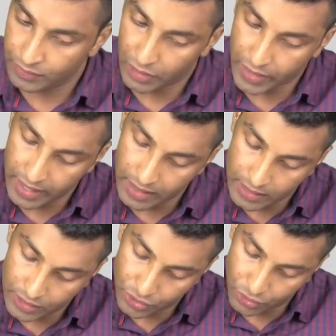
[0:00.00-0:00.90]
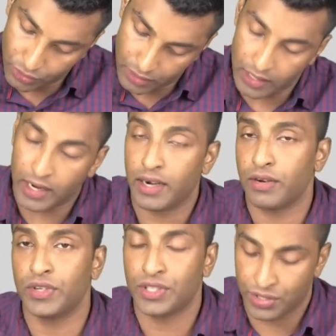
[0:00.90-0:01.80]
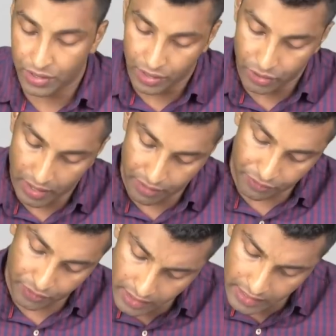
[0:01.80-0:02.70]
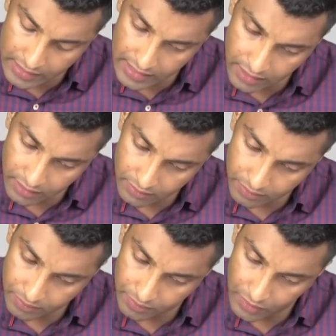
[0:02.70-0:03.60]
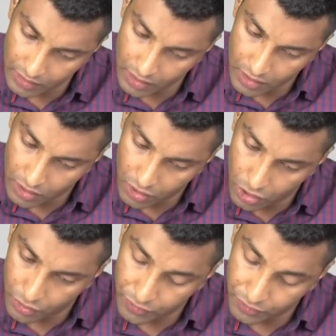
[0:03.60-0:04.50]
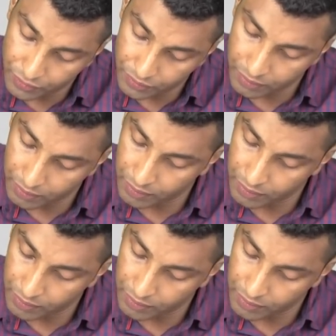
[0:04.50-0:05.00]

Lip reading: Okay, so under which you have easing of